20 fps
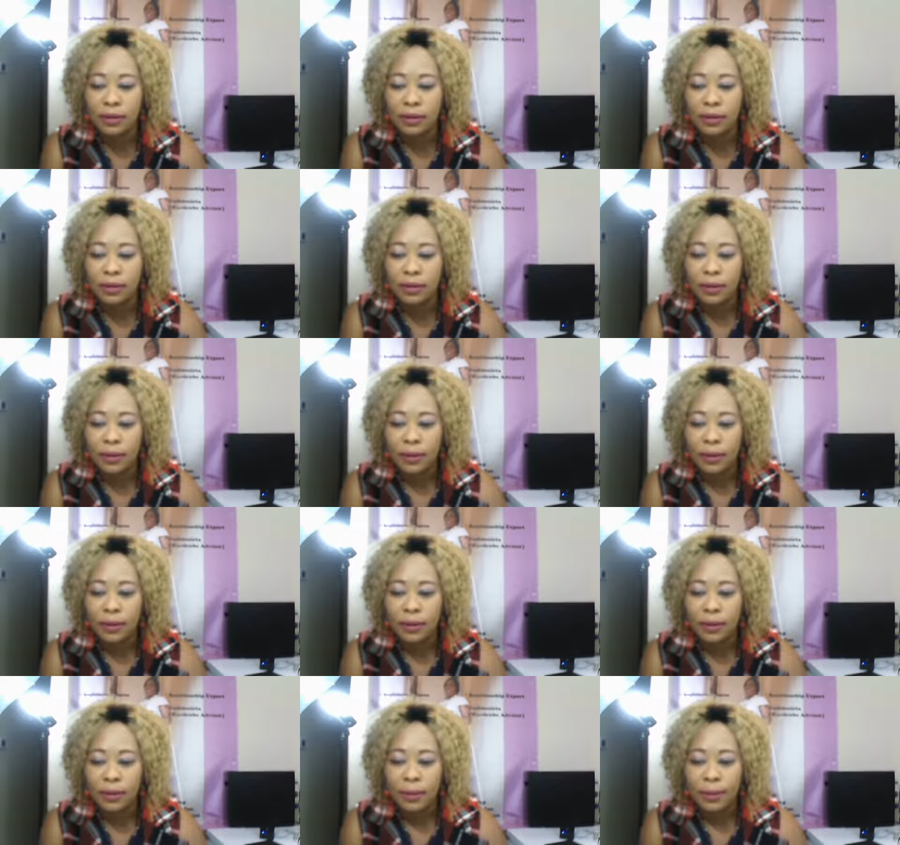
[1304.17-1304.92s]

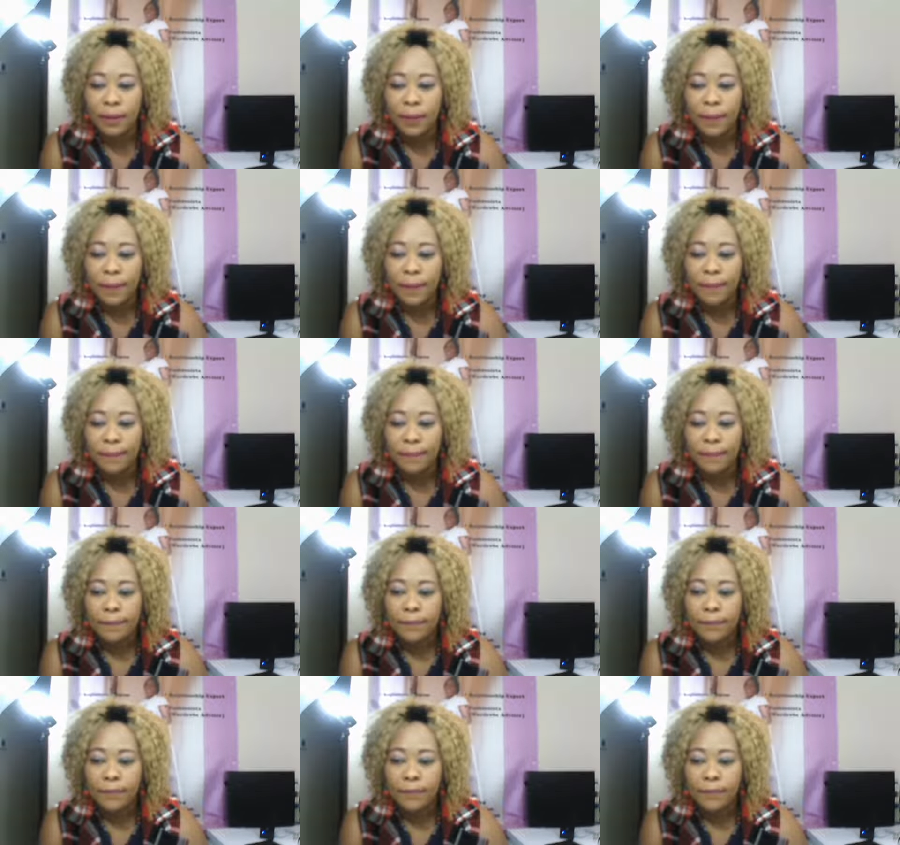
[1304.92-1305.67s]

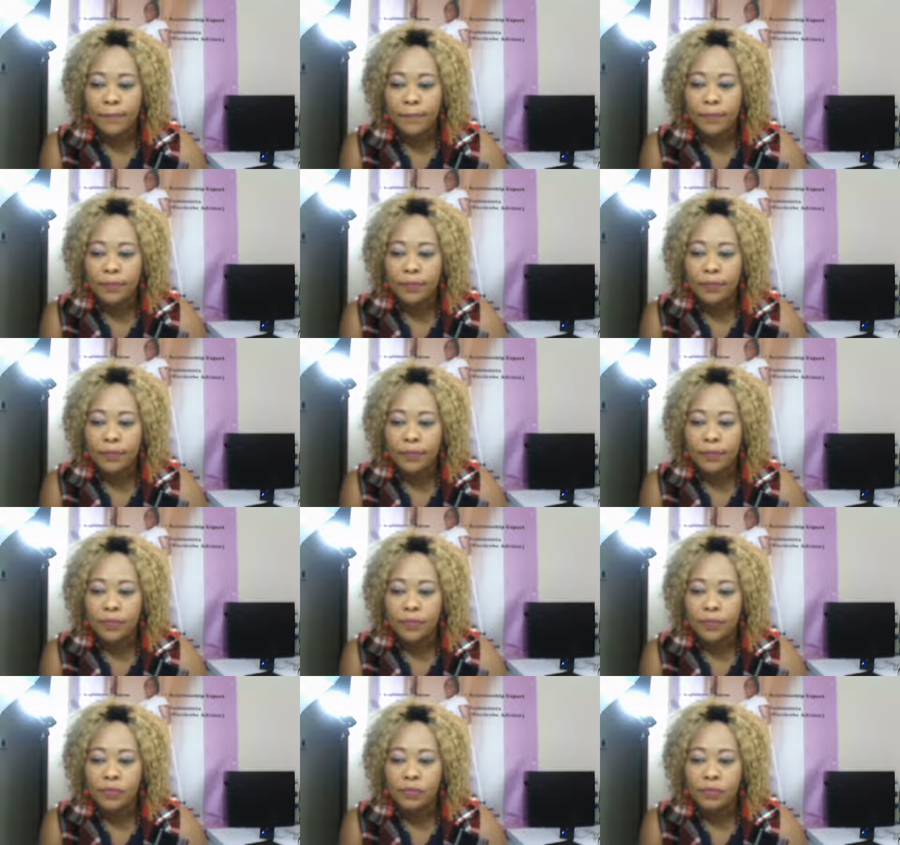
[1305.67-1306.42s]

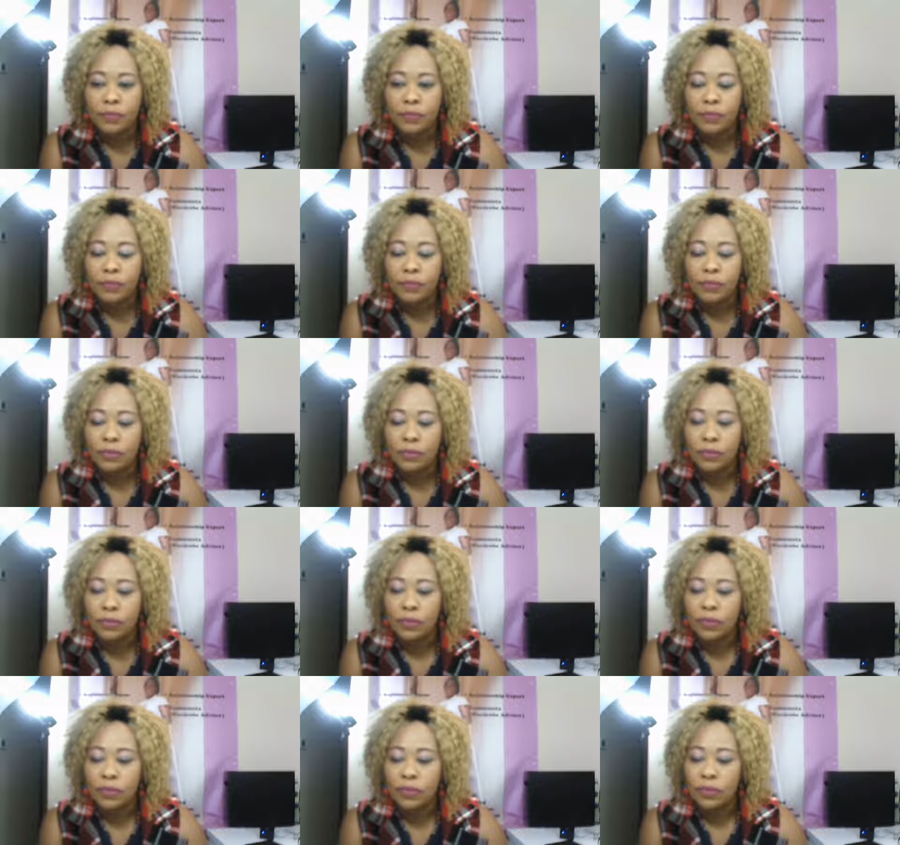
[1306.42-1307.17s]

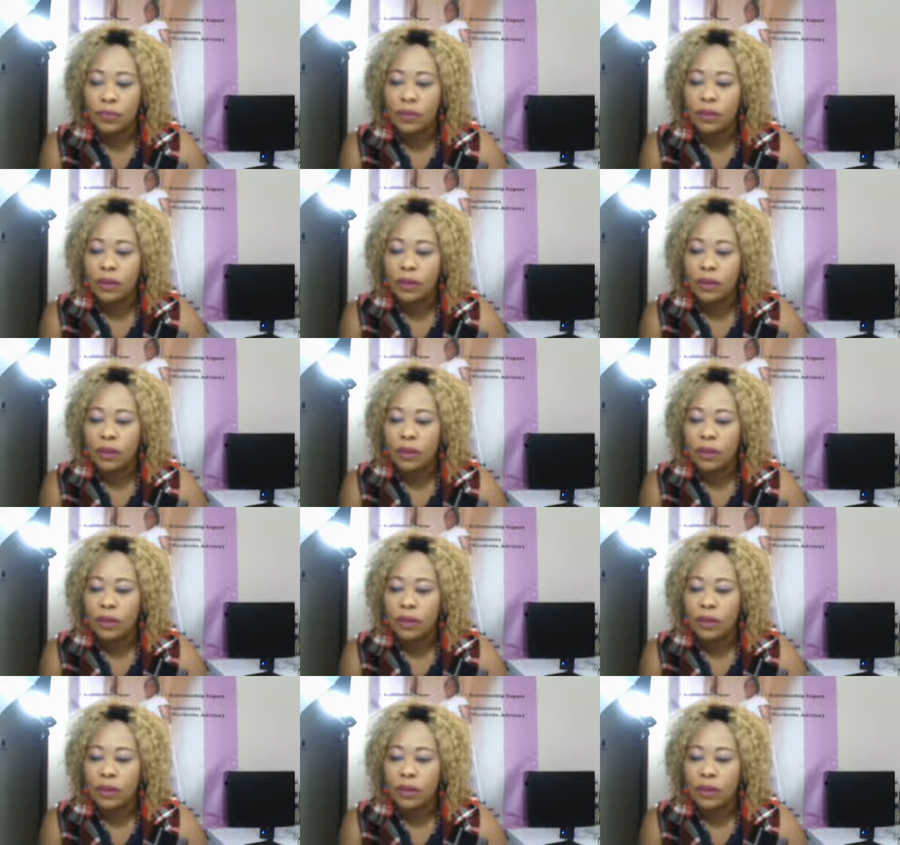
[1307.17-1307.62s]
(silence)